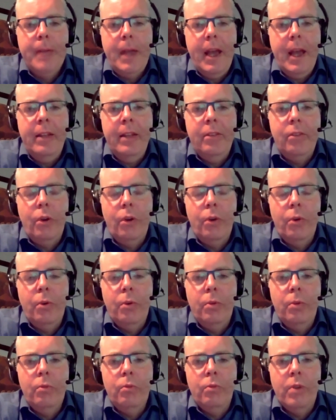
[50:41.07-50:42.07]
And
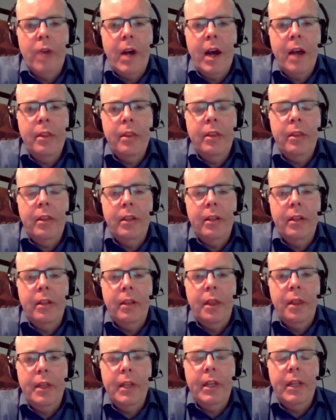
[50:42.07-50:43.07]
so rather than
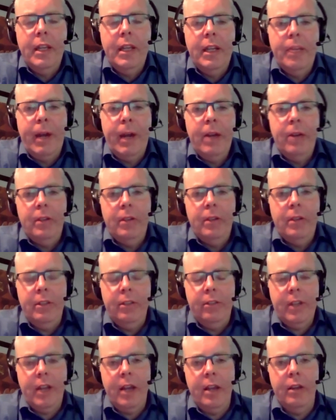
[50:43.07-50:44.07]
thinking about
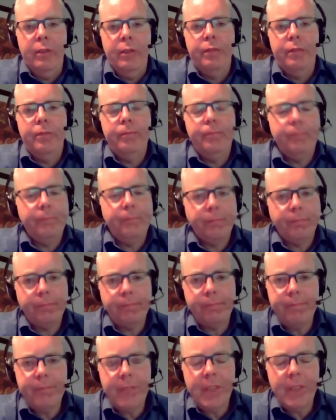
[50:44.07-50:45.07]
these kind of
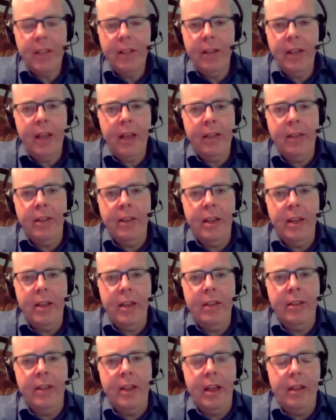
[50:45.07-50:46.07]
uh,
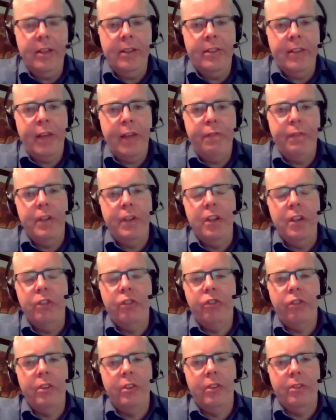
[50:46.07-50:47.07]

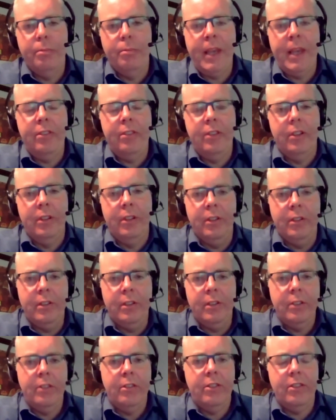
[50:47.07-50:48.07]
definitions based on
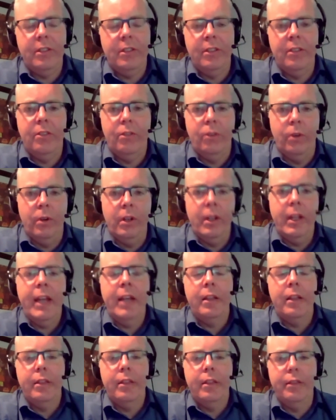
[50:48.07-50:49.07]
distance or
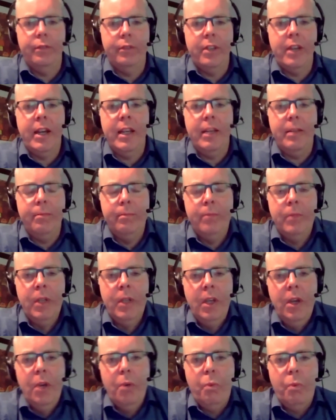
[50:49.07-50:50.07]
length of time,
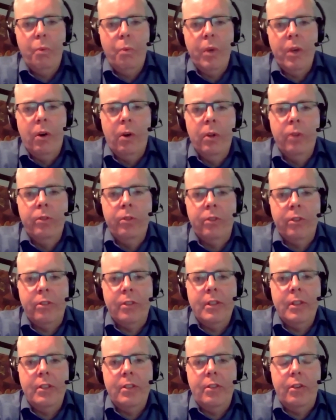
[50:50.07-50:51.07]
we all just
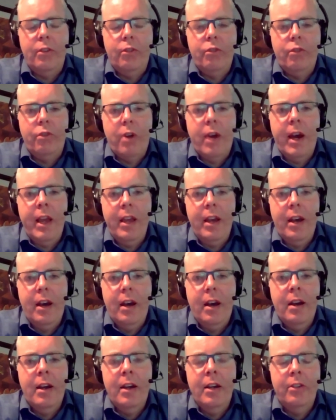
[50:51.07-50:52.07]
need to try
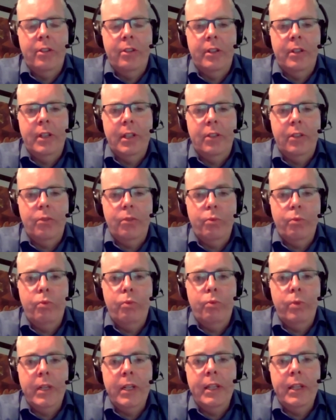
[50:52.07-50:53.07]
harder at
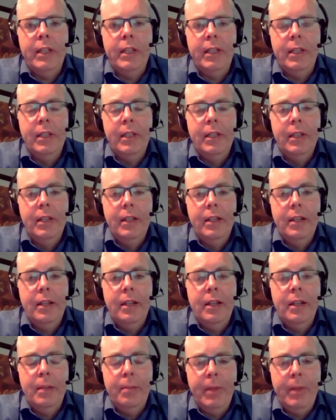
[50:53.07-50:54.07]
really
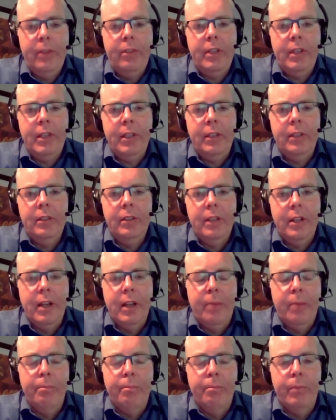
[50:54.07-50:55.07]
limiting the
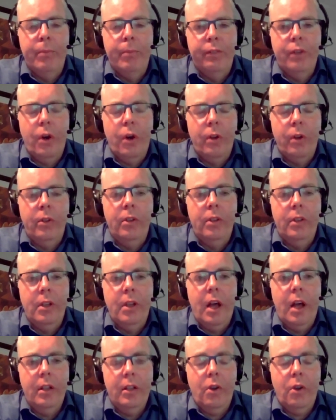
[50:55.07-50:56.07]
number of con-
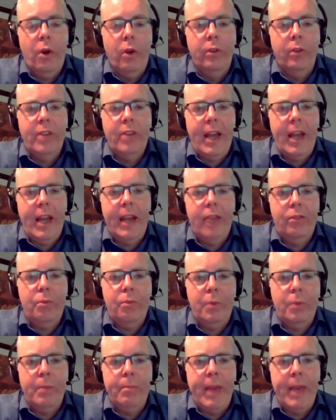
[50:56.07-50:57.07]

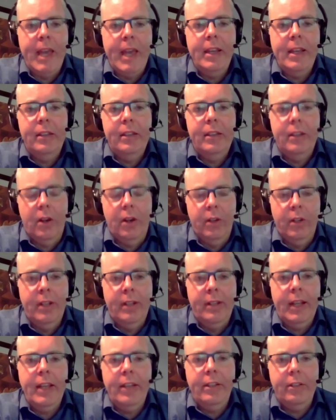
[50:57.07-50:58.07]
contacts we make on a
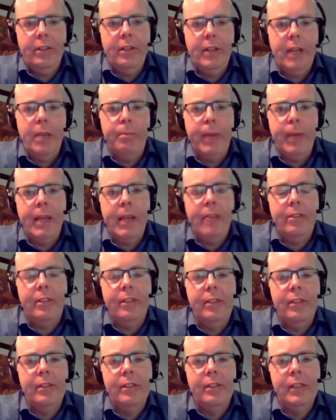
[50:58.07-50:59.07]
day to day
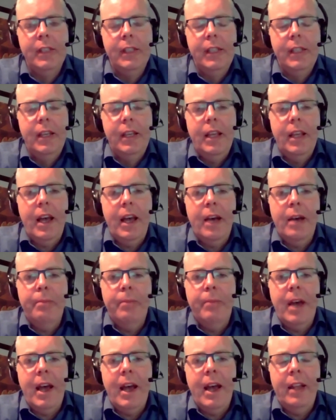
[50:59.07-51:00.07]
basis
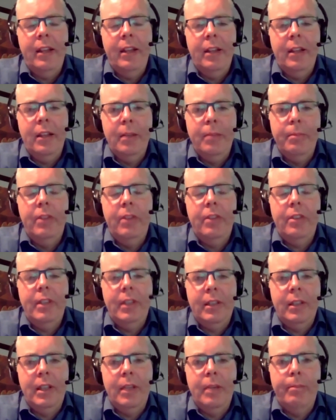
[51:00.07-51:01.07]
um, and
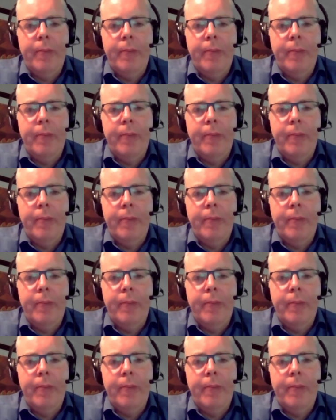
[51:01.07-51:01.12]
limiting the